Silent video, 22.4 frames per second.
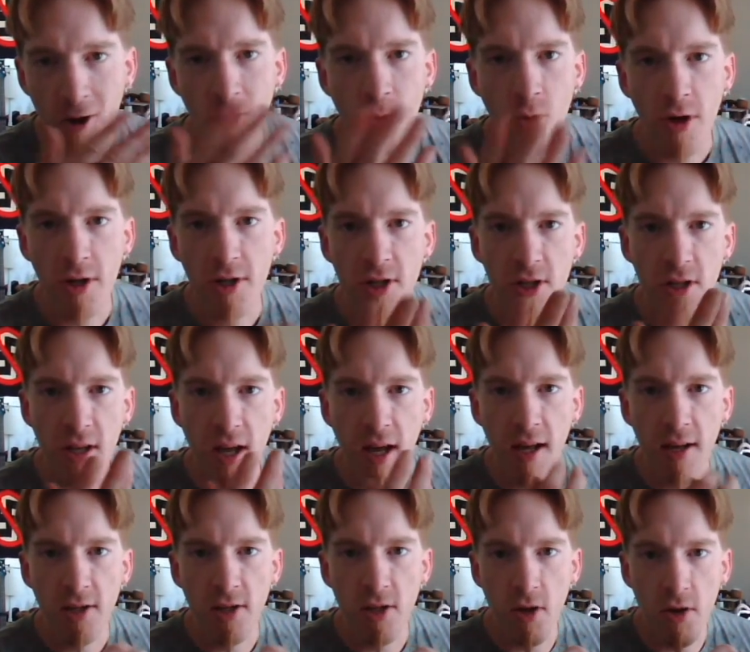once
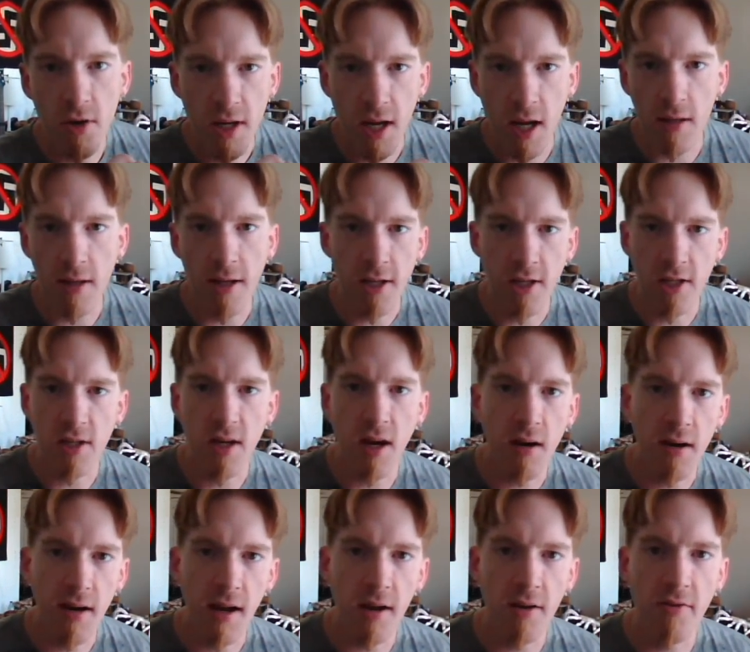again, so okay, let's
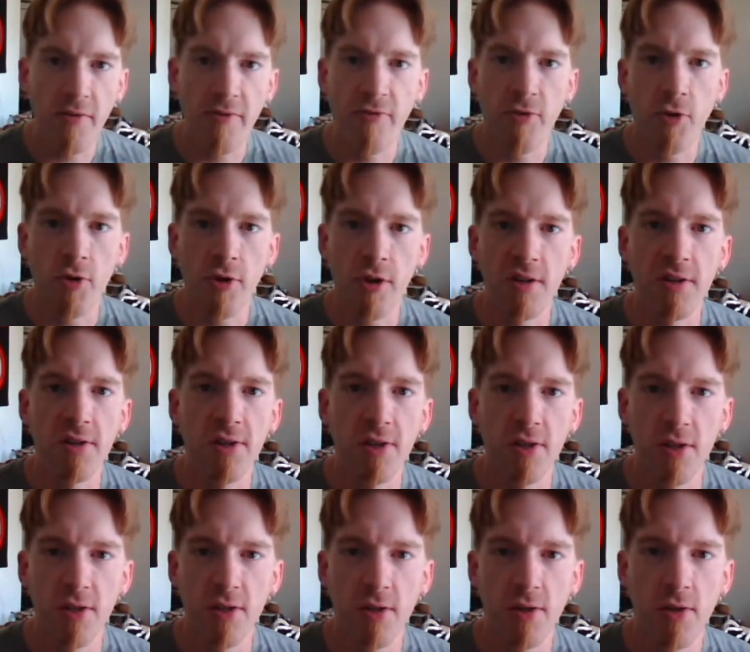tear down a
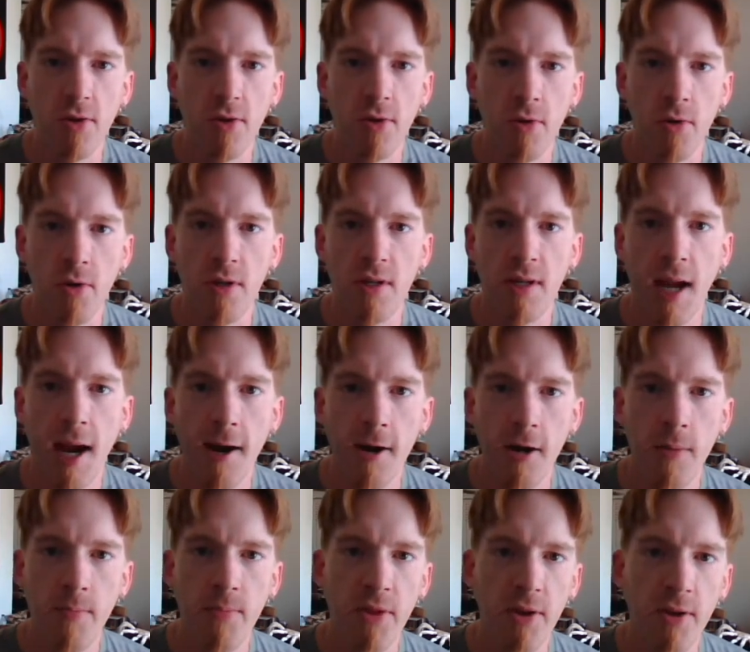forest to tear
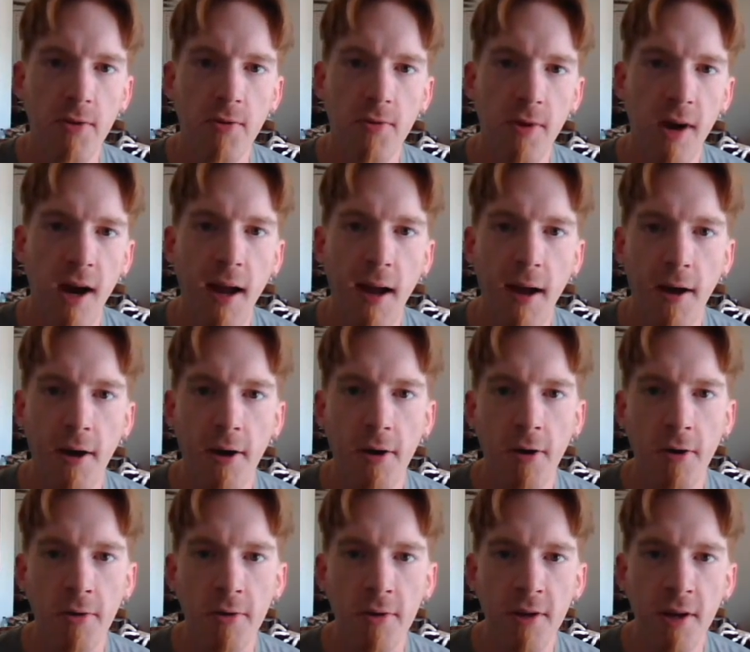up the
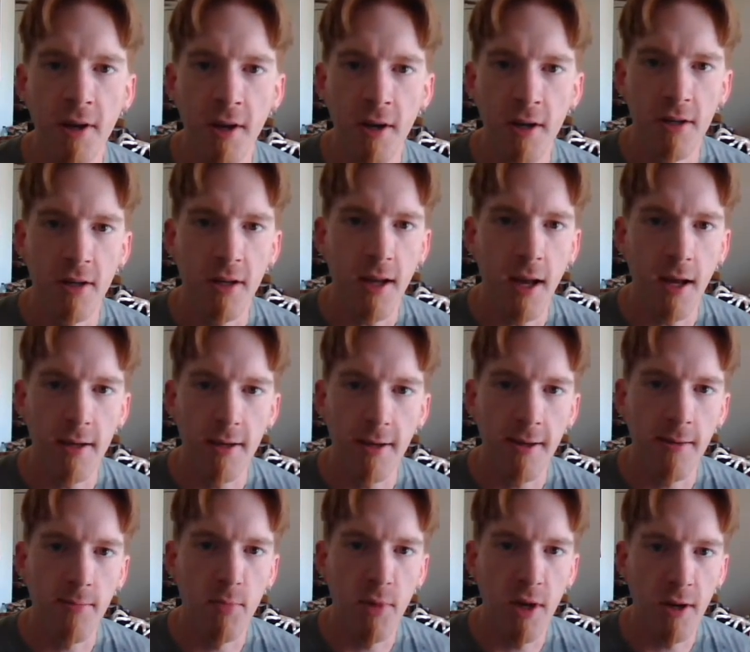ground to get to
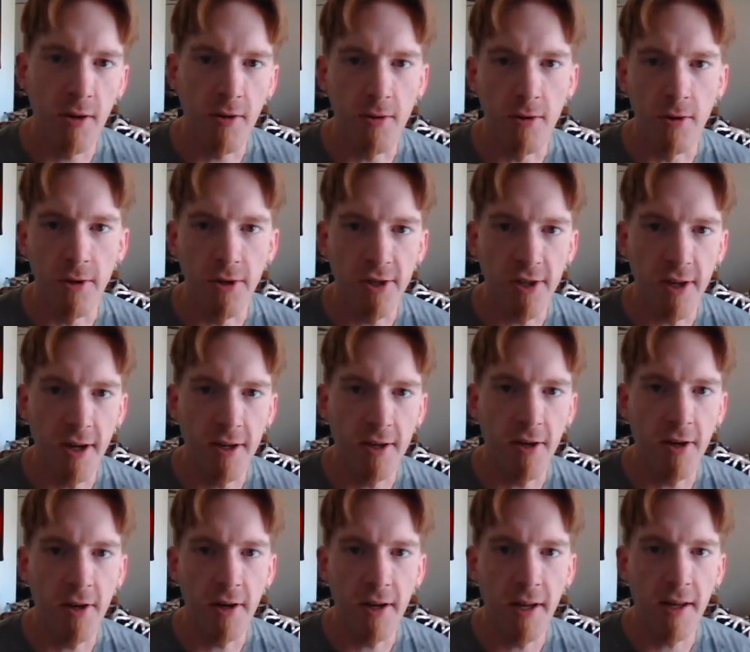the minerals
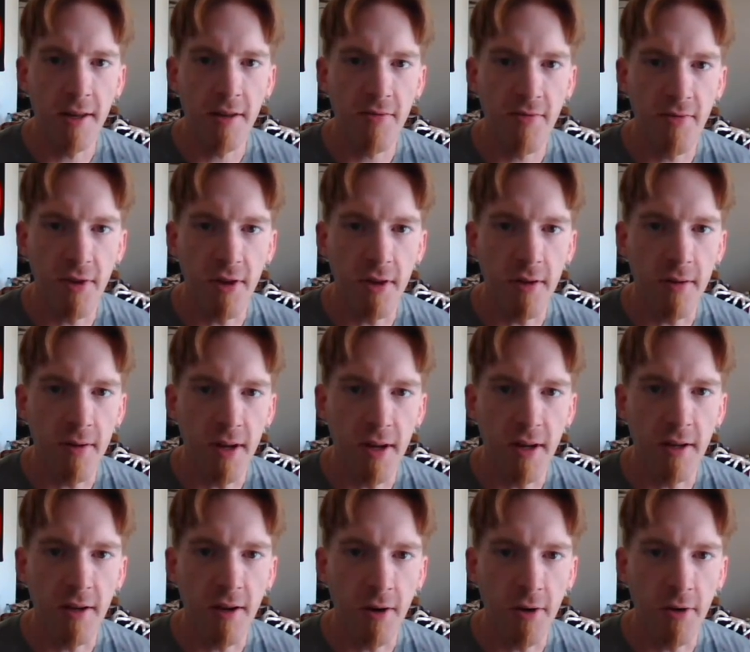underneath it,
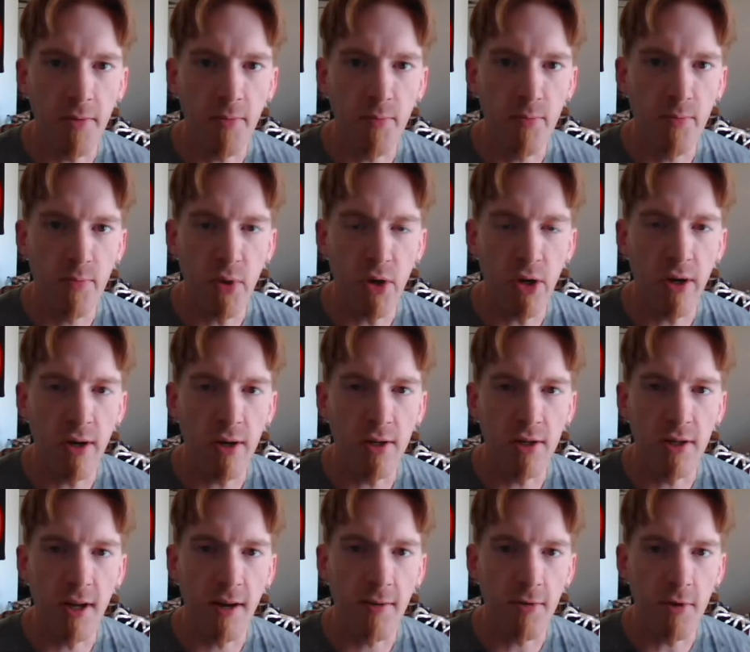and all the
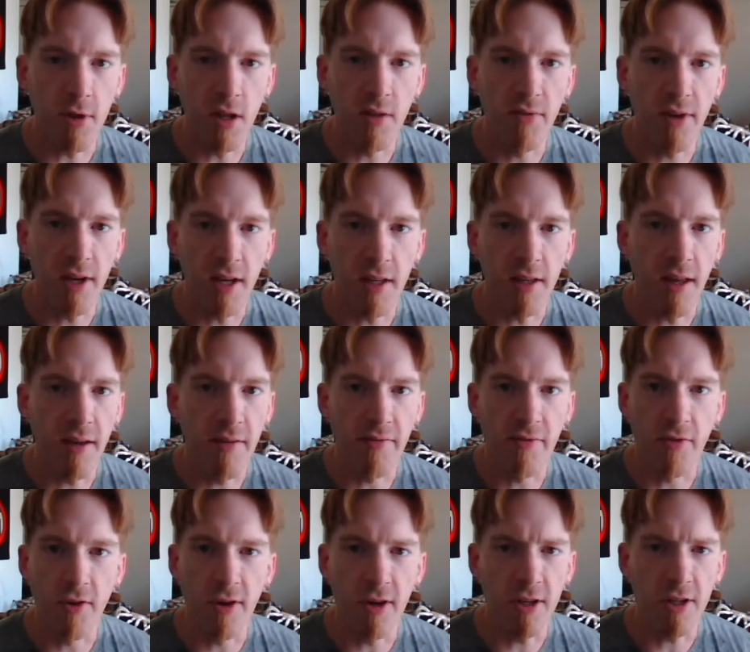birds that were living in that
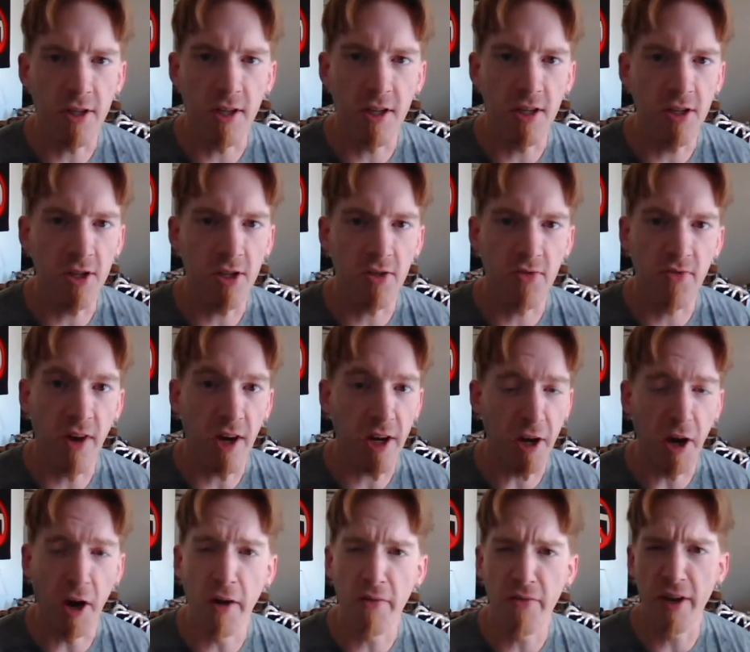forest can just fuck
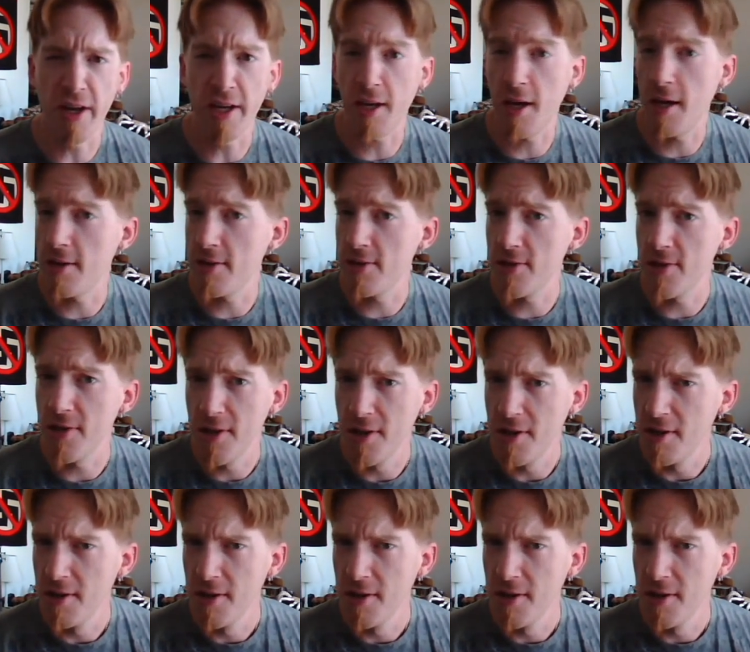off, I guess.